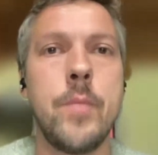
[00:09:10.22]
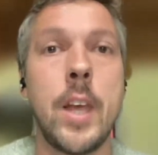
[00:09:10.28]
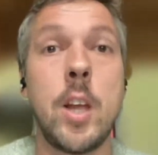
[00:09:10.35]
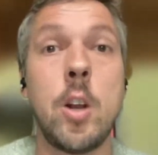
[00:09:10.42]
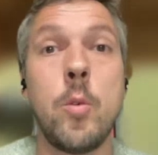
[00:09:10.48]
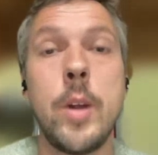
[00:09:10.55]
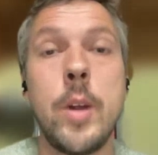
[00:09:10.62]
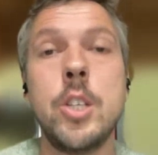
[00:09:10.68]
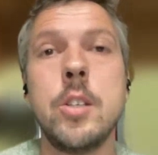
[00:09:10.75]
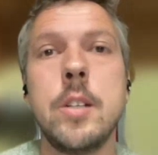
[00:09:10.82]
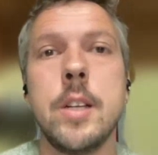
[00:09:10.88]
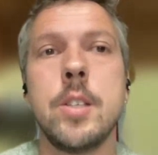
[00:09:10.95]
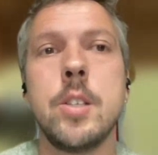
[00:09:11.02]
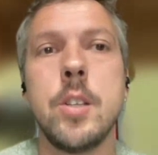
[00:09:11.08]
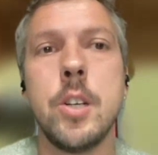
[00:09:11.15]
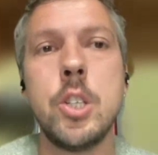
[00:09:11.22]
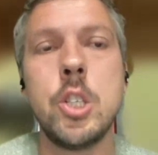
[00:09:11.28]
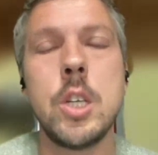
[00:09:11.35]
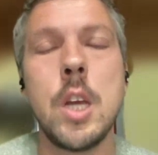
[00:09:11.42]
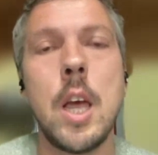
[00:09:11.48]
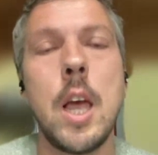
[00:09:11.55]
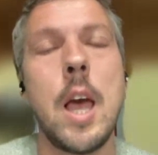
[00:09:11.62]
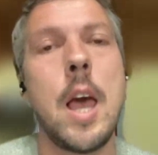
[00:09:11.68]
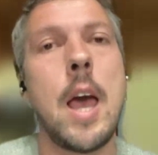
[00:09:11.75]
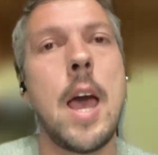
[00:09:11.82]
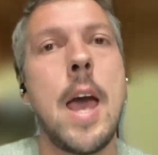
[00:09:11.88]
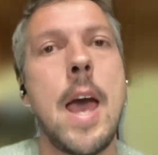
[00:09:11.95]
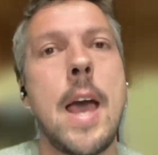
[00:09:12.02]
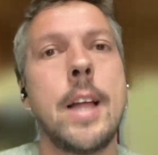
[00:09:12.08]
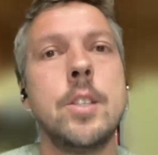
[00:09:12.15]
declaration as such.
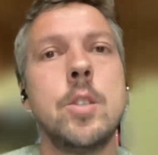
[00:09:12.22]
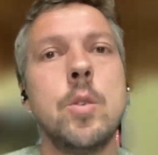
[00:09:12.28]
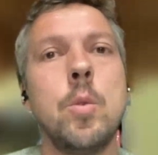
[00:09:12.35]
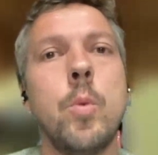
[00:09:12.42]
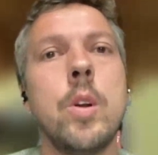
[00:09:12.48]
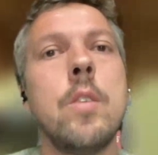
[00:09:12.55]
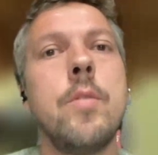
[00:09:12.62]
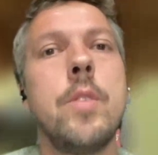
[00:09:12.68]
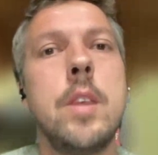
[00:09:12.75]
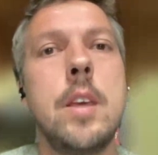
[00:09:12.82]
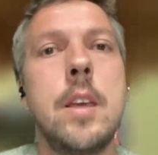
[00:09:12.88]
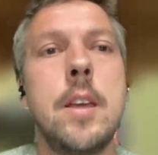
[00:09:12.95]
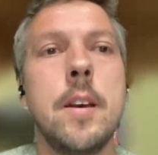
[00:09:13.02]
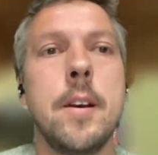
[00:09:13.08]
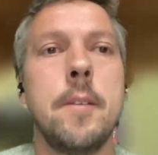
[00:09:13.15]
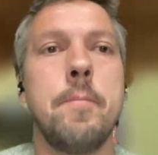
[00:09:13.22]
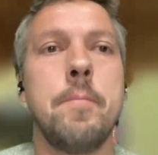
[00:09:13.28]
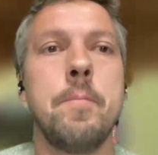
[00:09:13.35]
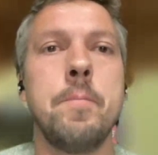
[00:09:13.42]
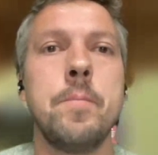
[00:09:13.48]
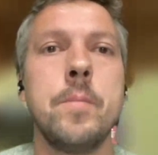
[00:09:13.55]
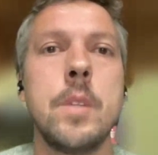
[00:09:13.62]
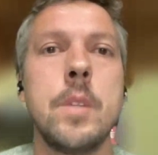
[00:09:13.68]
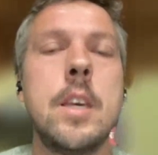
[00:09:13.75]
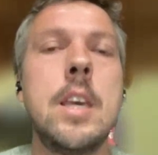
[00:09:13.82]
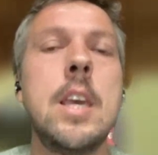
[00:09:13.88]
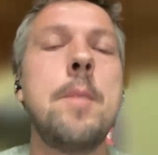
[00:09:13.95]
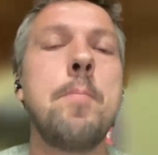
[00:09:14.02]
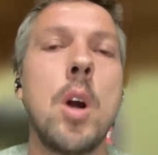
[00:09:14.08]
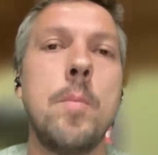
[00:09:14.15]
And one of the
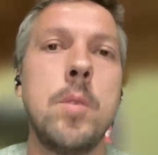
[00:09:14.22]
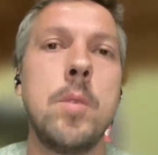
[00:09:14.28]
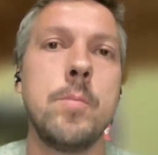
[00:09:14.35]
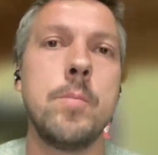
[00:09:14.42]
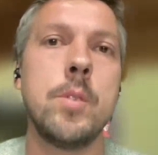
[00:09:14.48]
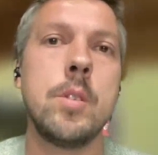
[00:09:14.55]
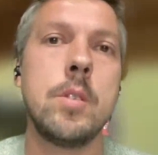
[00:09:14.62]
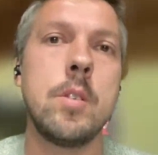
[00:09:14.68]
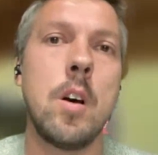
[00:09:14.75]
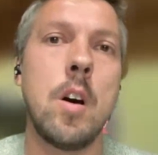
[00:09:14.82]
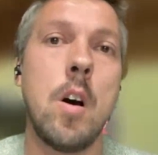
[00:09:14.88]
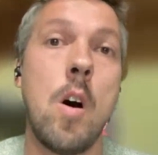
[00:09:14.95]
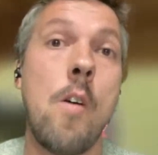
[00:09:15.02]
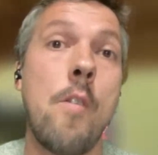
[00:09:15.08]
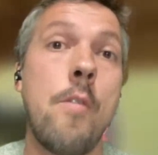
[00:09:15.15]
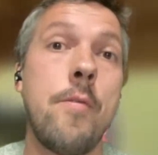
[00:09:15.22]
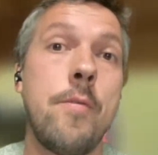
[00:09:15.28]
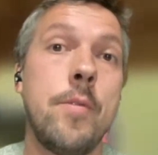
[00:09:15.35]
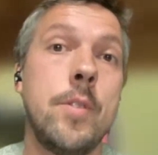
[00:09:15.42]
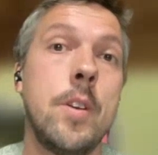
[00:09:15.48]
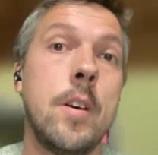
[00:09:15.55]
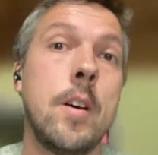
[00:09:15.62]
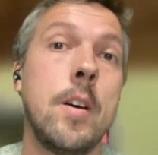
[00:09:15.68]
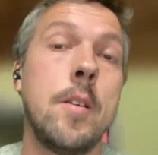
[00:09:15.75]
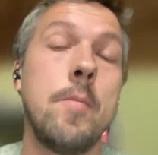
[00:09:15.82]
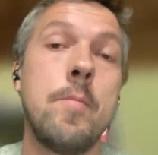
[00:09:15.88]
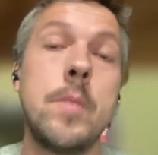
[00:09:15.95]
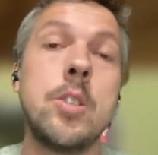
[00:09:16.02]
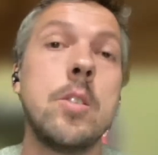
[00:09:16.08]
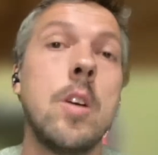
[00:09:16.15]
key problems of
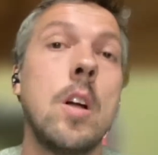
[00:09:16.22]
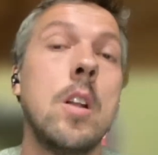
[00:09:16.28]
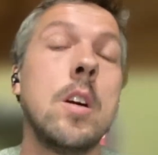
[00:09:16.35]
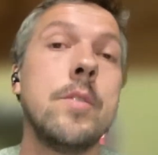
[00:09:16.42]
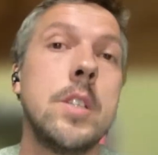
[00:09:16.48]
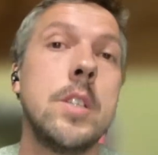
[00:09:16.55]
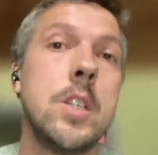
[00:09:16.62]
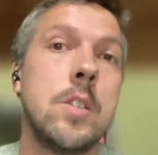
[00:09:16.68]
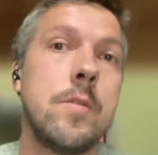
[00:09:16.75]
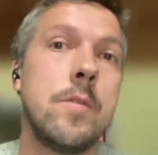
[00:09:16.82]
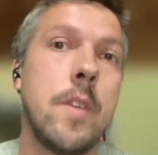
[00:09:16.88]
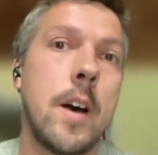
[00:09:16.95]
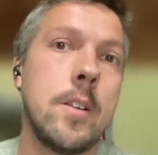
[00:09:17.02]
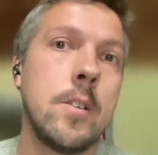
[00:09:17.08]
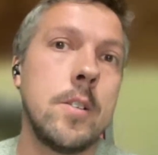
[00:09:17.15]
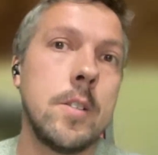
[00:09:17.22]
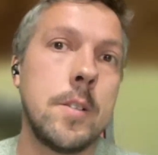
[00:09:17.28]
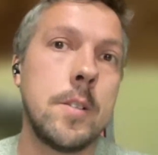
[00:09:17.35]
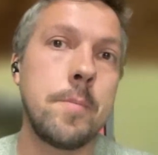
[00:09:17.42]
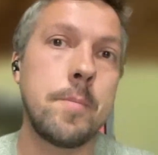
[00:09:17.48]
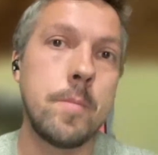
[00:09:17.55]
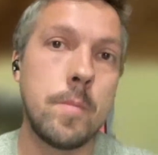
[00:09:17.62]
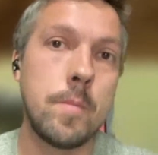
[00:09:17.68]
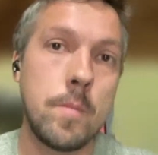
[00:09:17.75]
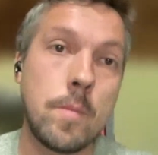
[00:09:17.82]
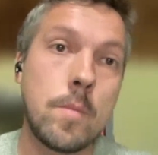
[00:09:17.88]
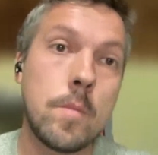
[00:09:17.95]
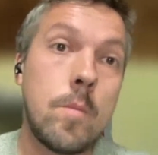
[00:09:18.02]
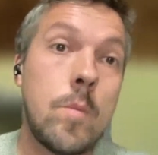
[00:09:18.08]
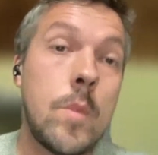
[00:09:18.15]
the installing of ceasefires
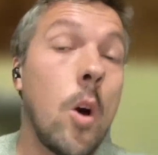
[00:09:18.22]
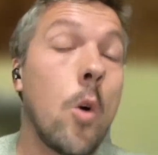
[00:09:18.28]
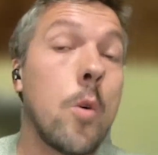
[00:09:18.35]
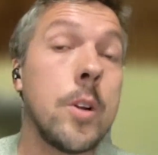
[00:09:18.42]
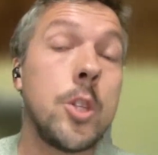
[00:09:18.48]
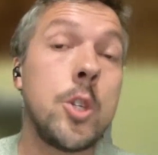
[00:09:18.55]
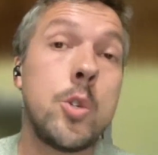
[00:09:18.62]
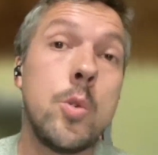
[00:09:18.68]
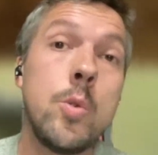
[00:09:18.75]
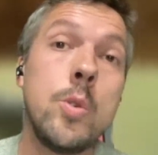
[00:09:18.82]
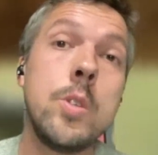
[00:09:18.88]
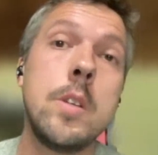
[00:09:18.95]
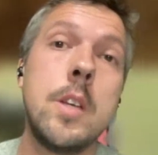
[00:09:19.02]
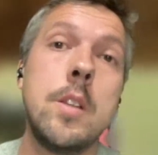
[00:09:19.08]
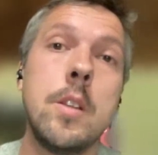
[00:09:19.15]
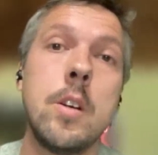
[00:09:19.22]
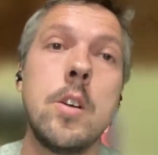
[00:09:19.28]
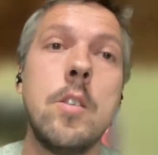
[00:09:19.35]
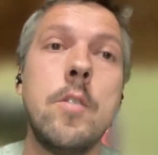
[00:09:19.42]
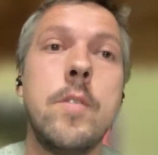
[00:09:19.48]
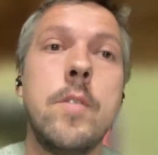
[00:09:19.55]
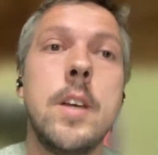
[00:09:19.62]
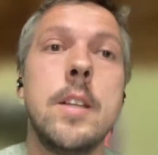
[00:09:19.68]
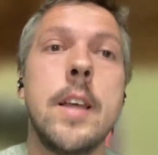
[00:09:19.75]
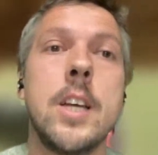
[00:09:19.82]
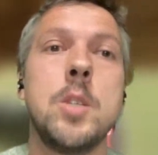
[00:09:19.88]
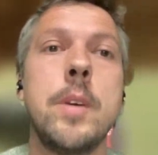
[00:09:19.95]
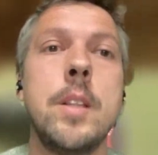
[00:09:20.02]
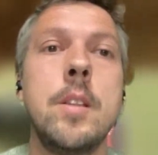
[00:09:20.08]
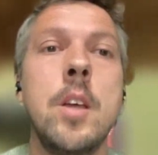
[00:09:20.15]
or a truce in the conflict
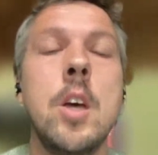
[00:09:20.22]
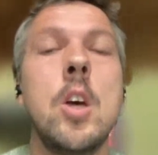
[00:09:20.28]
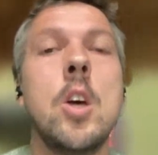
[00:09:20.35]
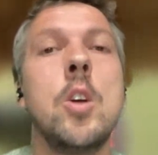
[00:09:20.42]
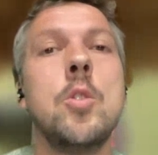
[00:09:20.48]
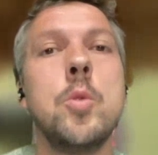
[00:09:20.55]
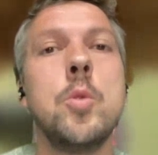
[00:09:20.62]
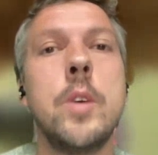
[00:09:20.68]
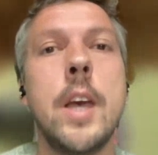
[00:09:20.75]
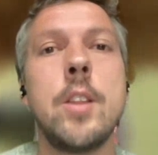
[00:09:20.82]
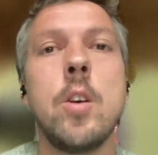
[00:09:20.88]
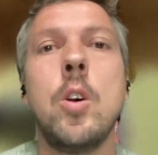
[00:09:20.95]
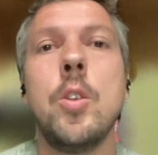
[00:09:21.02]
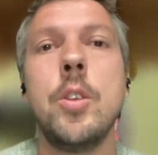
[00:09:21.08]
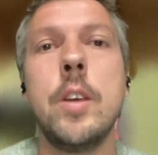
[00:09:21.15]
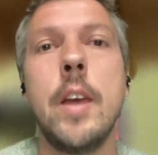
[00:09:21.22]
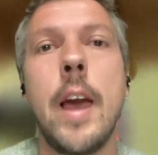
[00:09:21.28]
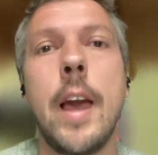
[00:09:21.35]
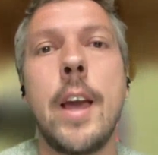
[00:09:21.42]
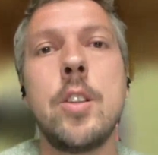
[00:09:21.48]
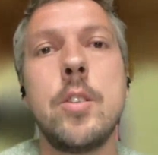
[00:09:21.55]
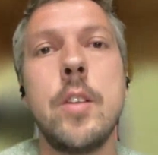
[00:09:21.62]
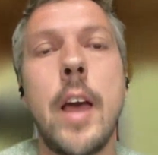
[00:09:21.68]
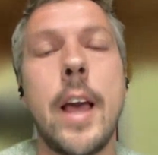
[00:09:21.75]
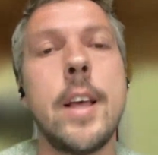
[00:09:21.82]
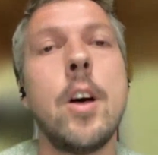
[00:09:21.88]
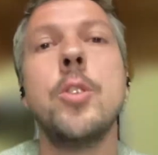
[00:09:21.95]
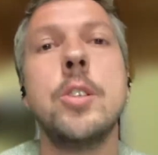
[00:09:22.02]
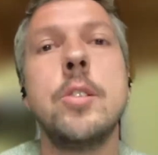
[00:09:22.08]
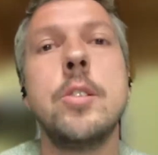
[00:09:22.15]
has been to get all the
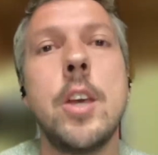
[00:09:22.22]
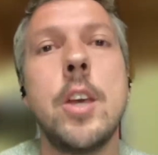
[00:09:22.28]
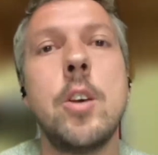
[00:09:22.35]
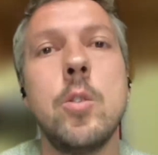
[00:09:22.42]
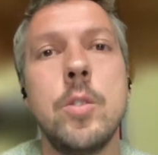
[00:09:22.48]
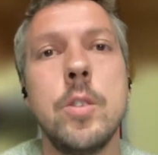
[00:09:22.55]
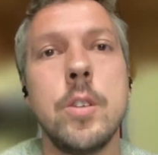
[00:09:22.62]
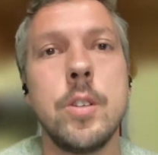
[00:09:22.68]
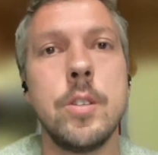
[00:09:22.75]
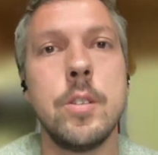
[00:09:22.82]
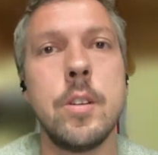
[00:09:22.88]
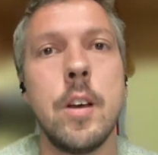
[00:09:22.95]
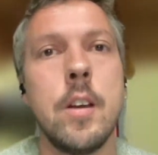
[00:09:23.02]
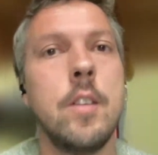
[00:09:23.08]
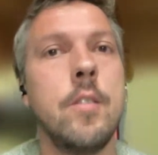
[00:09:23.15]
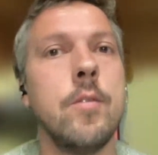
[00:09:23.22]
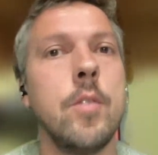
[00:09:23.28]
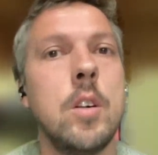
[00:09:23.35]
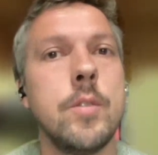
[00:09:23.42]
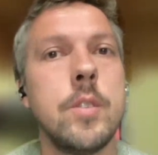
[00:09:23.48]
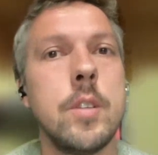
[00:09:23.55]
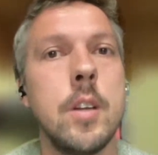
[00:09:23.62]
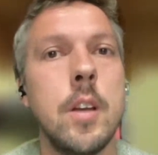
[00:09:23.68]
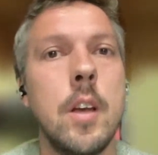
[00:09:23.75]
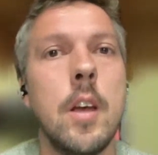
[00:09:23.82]
stakeholders involved.